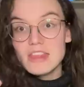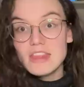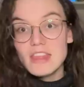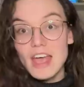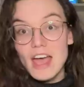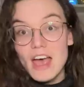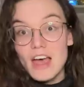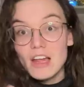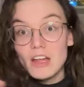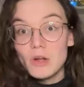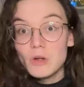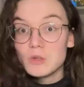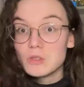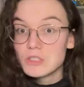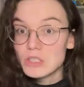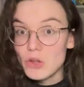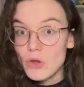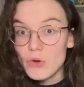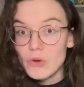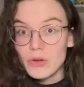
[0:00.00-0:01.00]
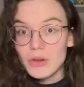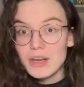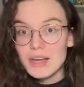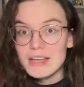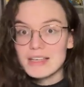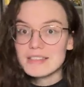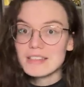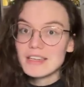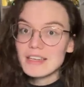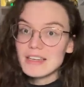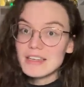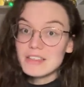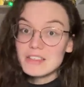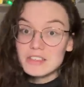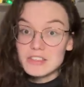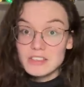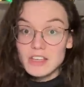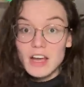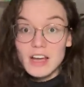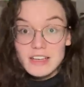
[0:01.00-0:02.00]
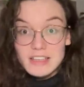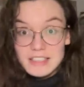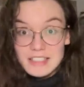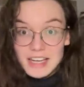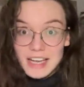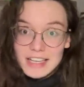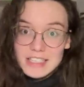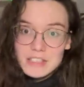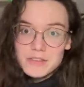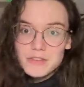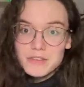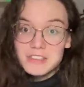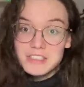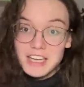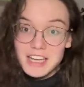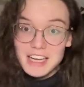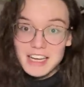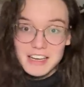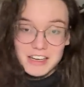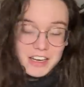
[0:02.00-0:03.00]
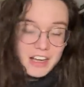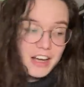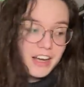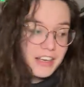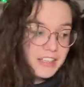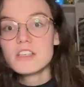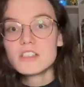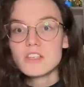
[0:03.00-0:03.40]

Their whole slogan is that they've designed sets for day and night,